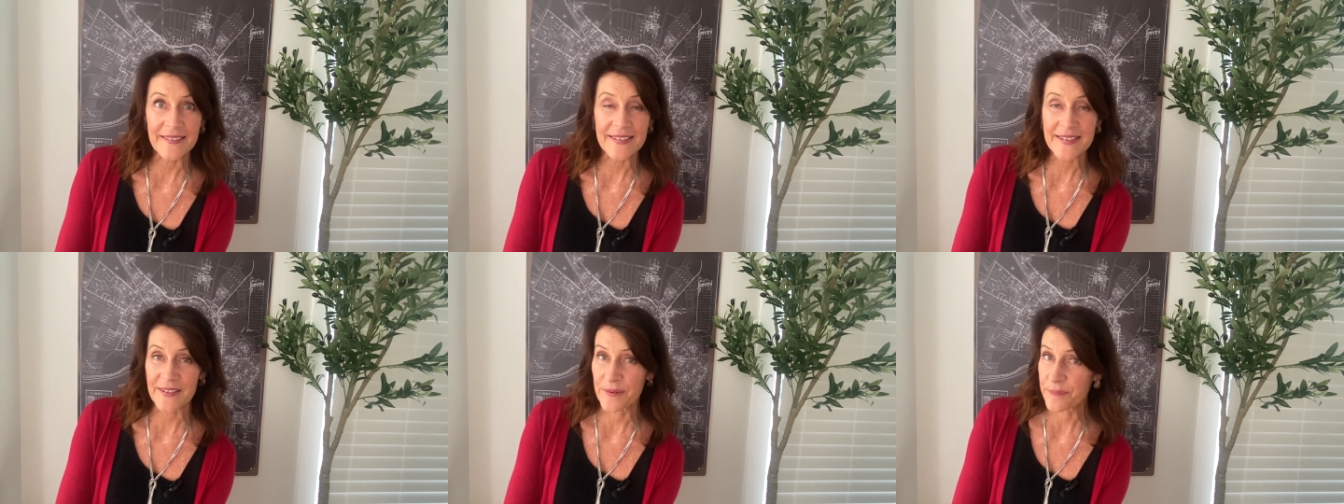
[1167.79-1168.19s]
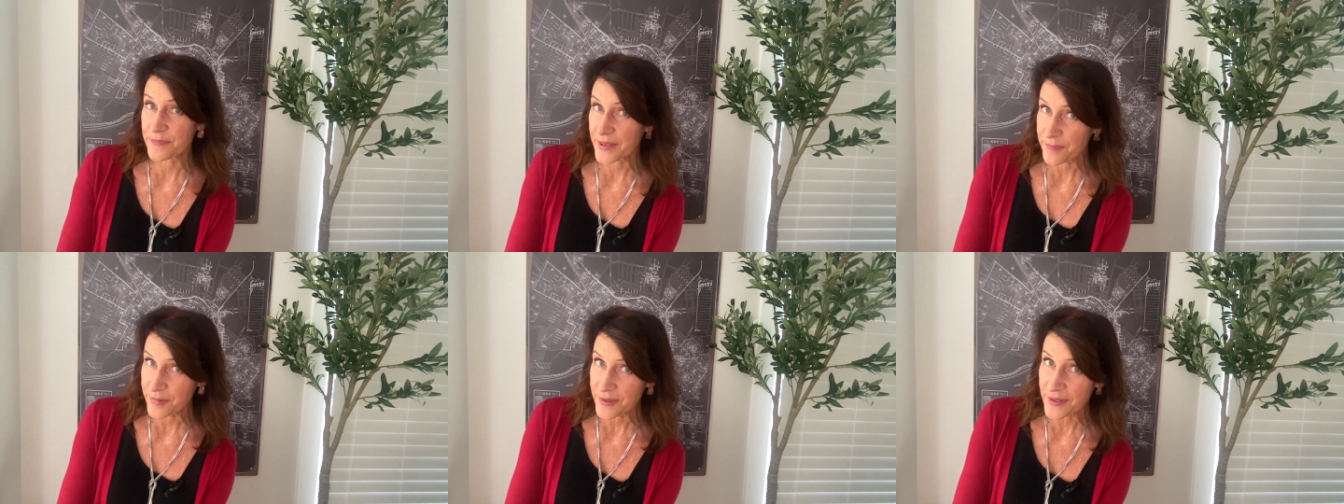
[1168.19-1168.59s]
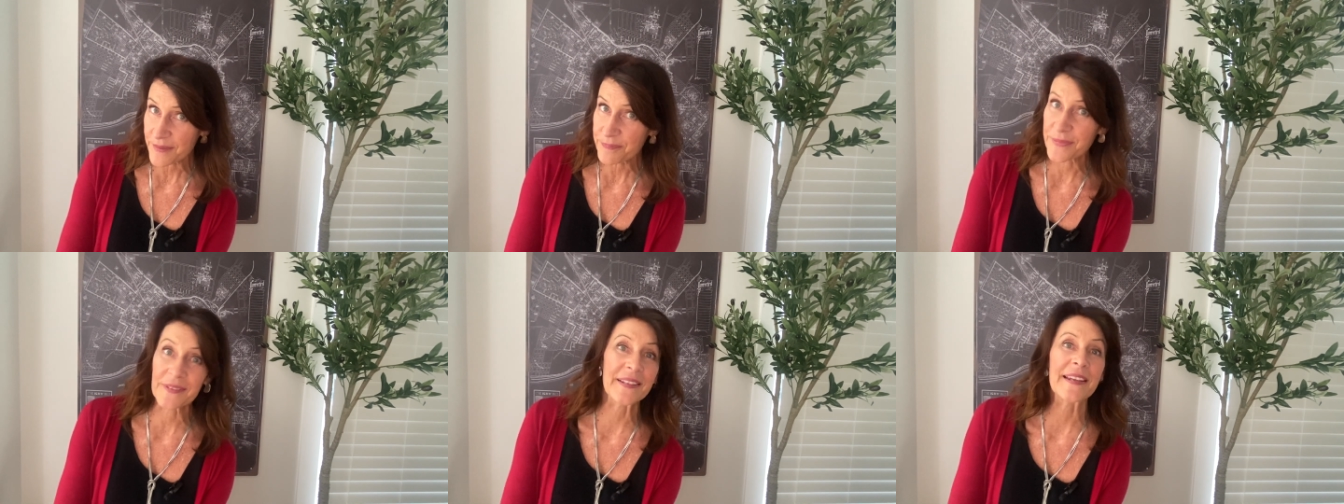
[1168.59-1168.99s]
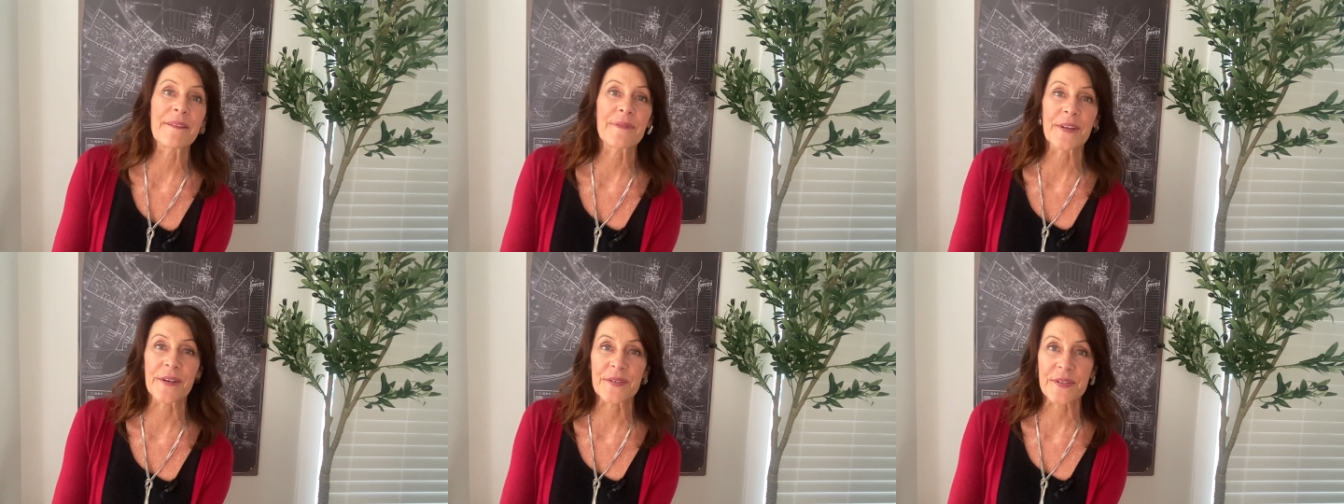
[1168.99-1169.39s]
Some people believe
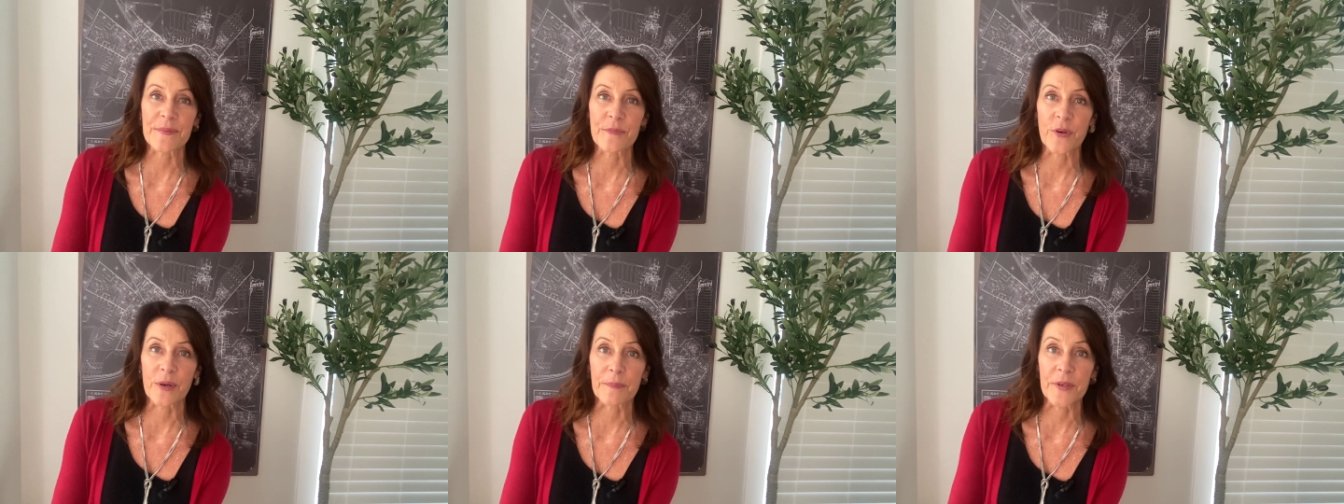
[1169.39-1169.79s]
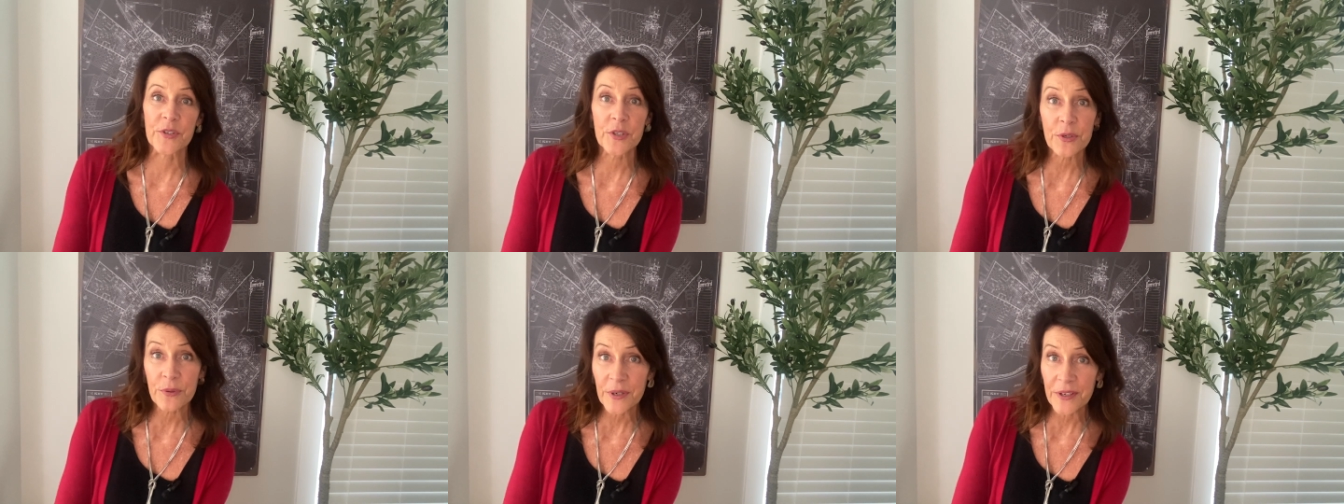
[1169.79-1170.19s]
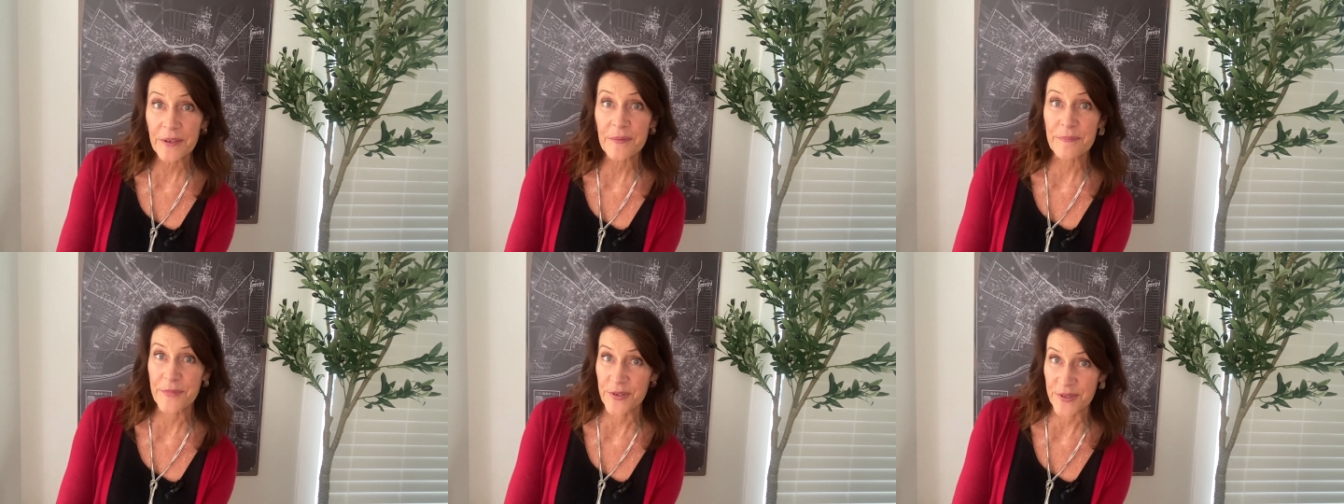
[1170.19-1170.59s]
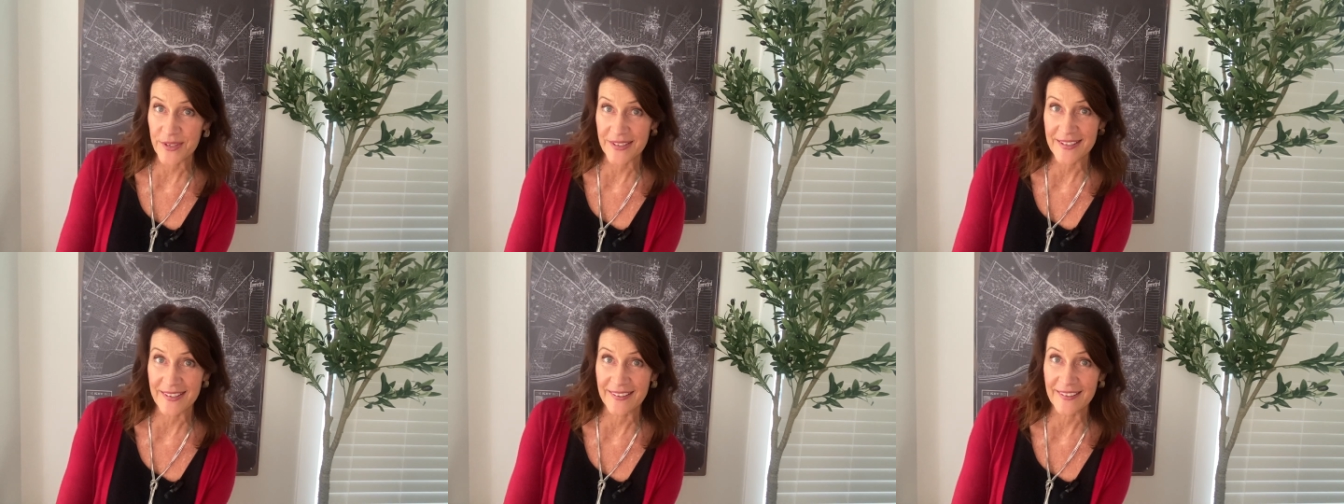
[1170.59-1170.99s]
there's a more mature music
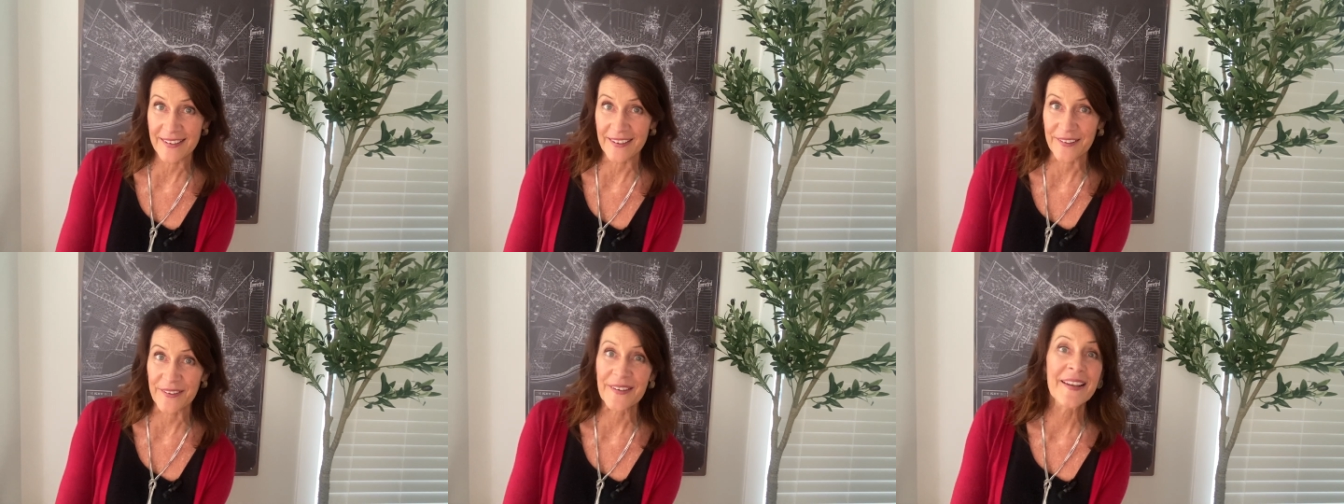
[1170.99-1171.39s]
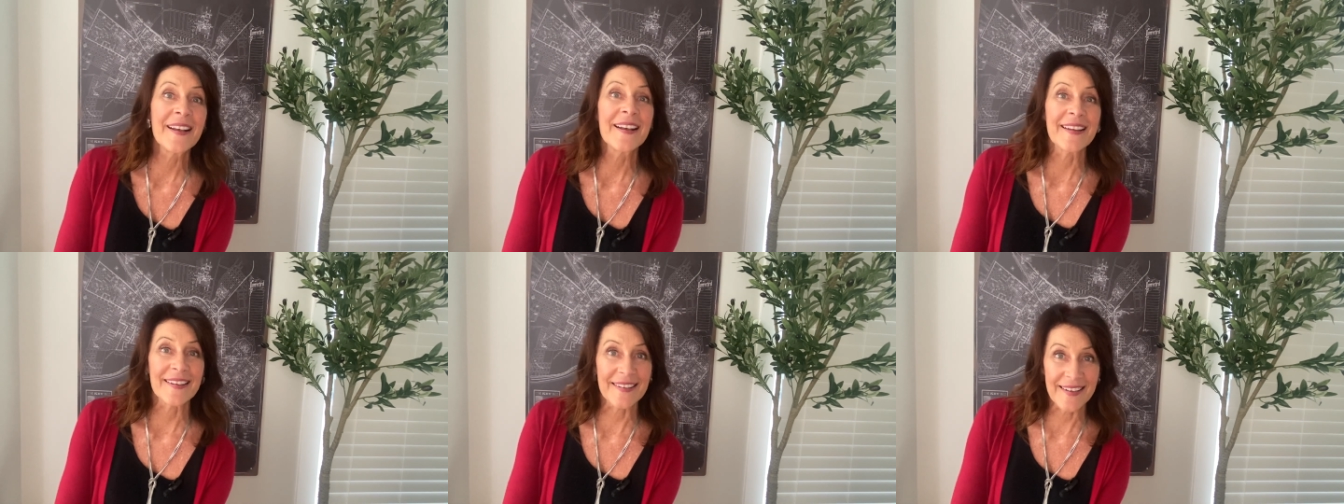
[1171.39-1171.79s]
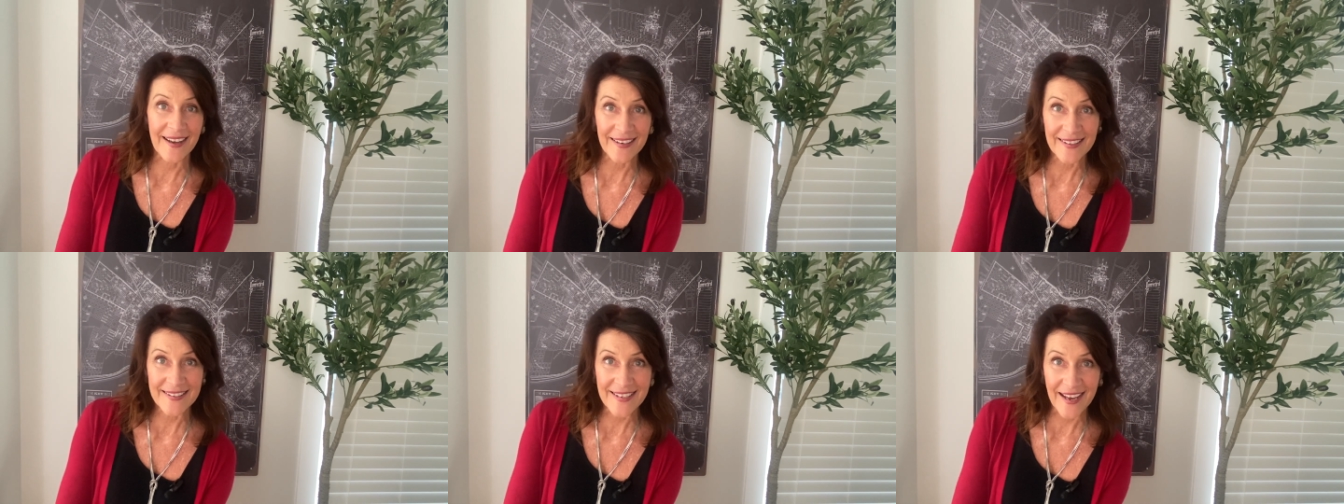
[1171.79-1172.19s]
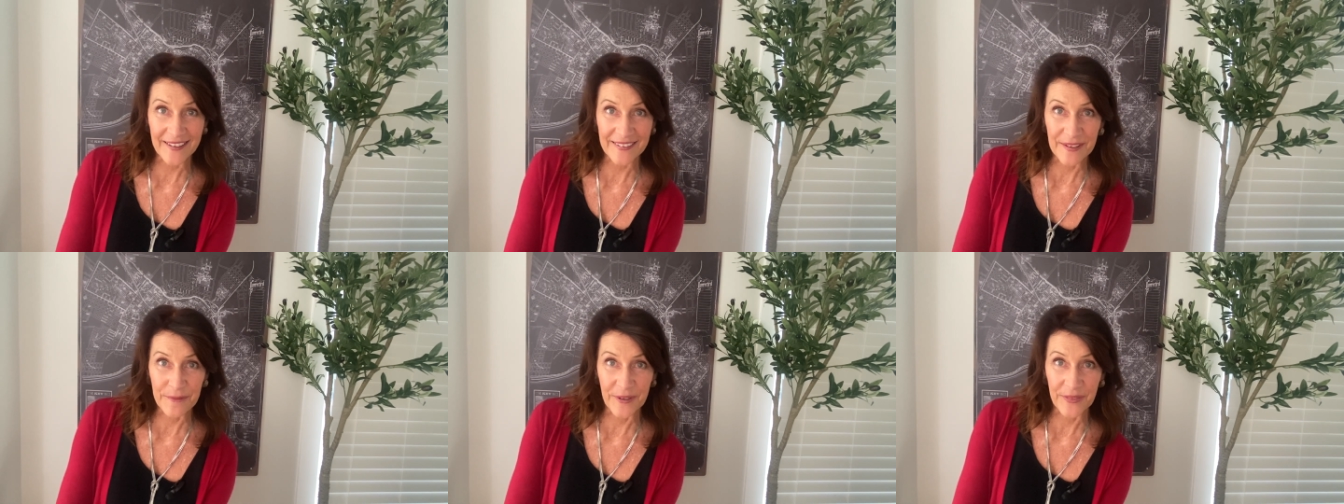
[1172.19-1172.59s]
scene here not
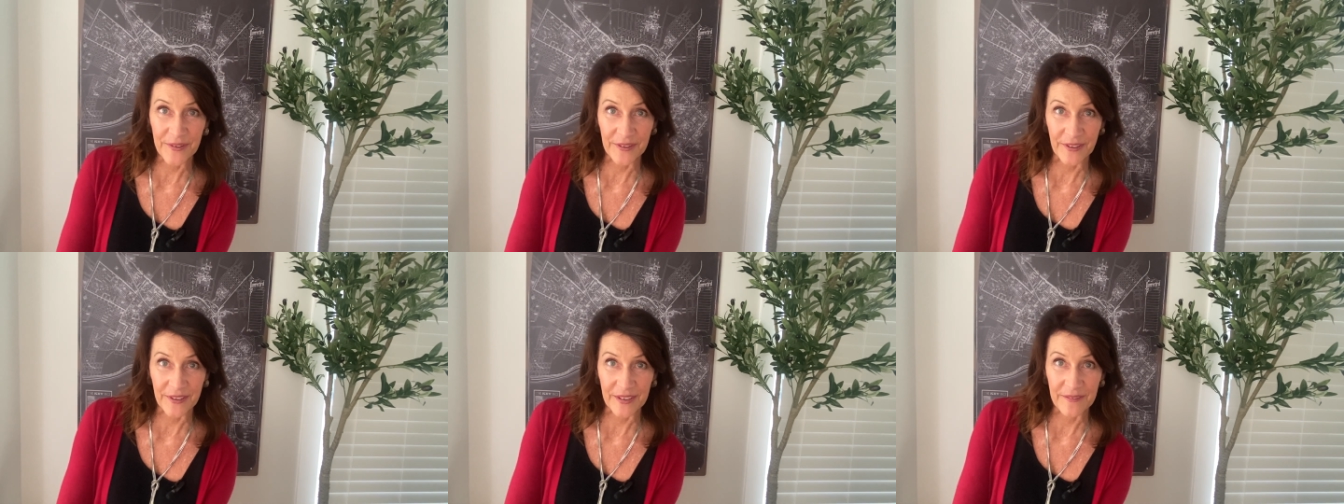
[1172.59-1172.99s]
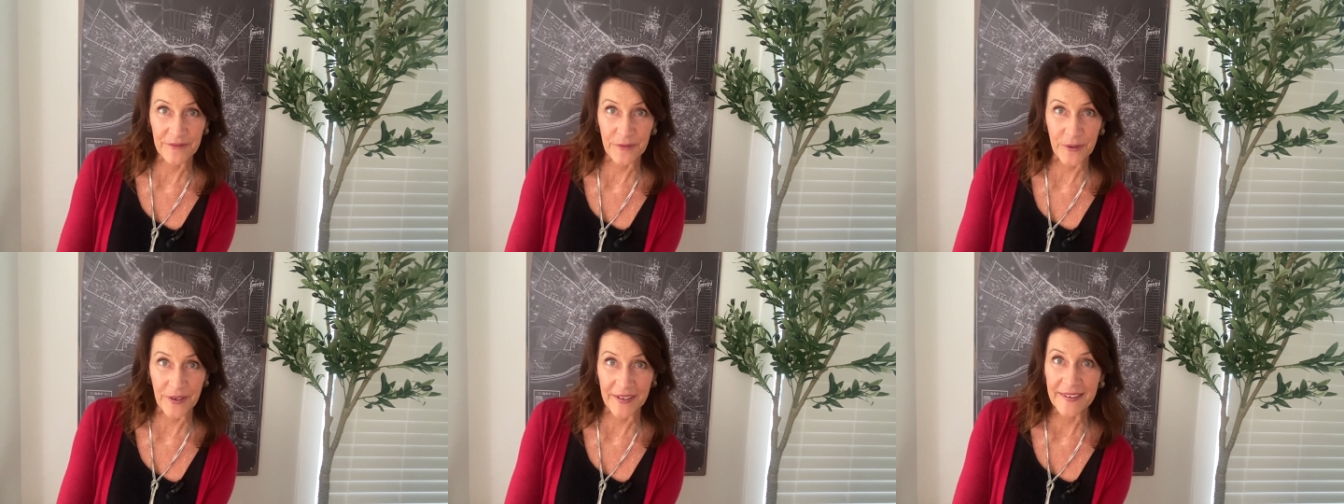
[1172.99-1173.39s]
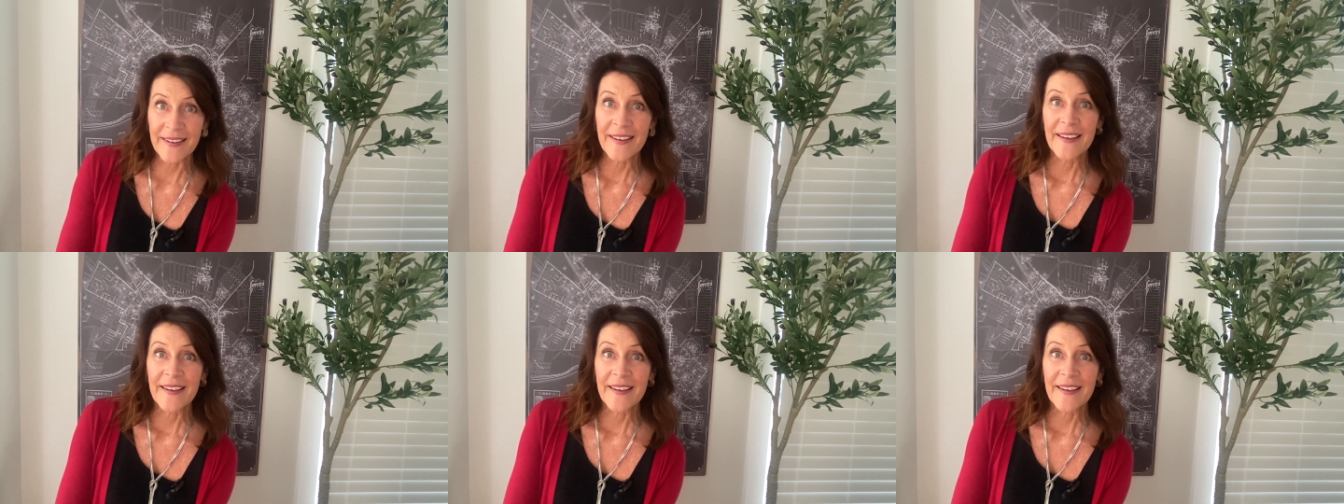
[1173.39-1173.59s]
exactly what they're looking for.